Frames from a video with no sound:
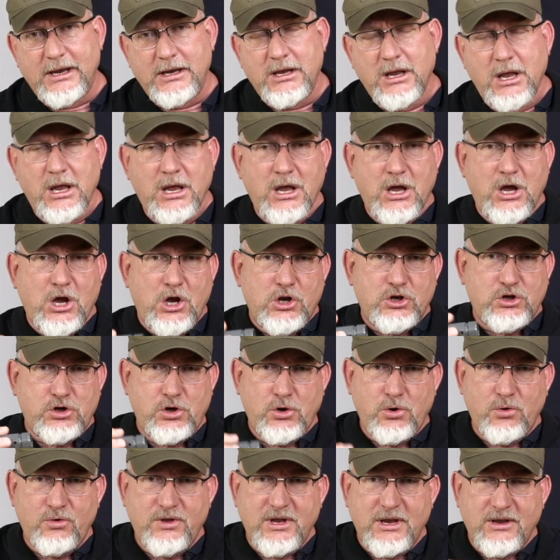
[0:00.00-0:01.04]
to the
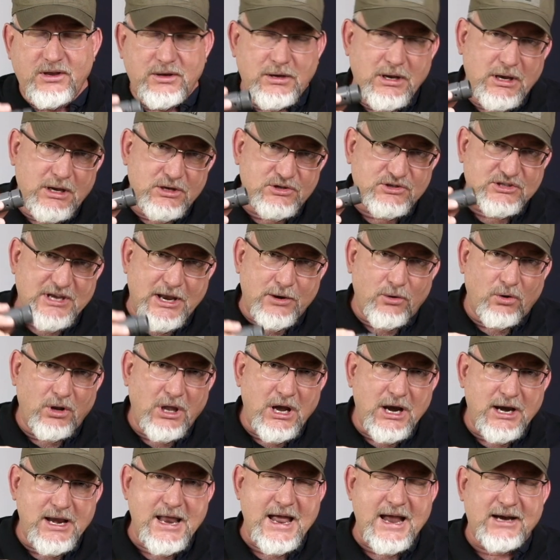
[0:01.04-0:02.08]
centerline
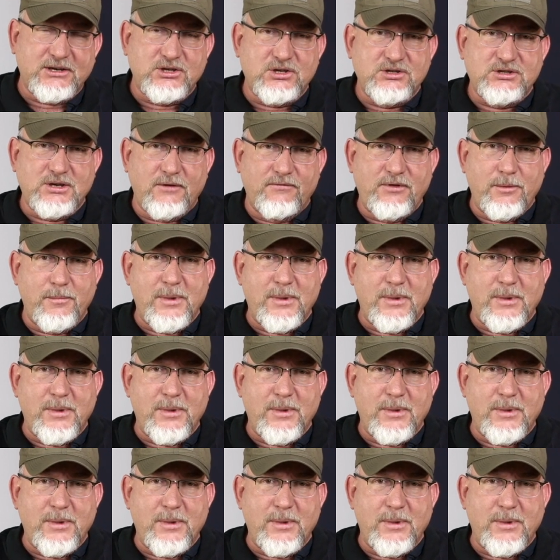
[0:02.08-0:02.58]
axis of the barrel